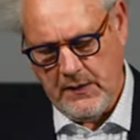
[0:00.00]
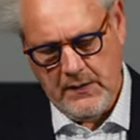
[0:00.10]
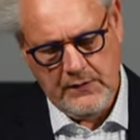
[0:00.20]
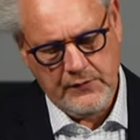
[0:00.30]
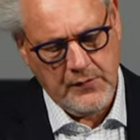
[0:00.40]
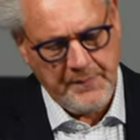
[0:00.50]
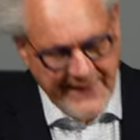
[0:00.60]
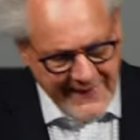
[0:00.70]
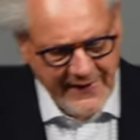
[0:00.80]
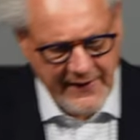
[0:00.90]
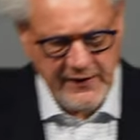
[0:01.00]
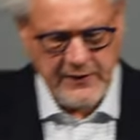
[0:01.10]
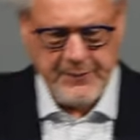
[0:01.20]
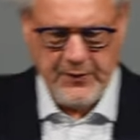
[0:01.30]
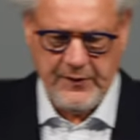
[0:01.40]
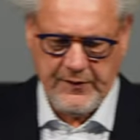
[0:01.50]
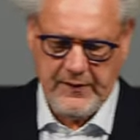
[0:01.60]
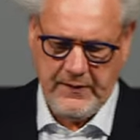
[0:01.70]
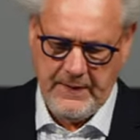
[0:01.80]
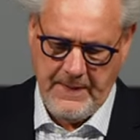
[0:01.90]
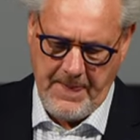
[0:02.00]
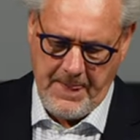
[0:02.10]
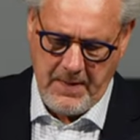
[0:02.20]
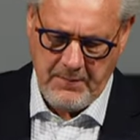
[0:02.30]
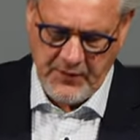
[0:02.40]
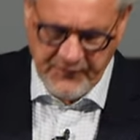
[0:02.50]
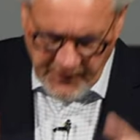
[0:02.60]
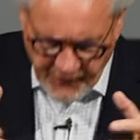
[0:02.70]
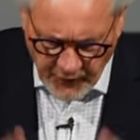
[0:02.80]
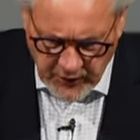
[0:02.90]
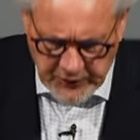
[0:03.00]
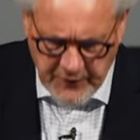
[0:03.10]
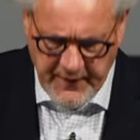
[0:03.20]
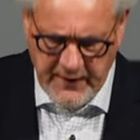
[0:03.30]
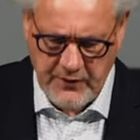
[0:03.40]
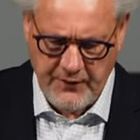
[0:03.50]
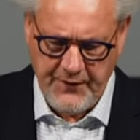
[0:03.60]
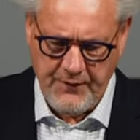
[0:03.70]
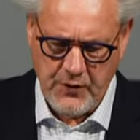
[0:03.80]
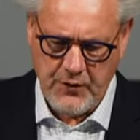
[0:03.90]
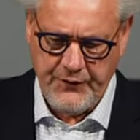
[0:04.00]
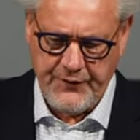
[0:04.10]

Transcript: to be a nice person, but we followed the ways of the world.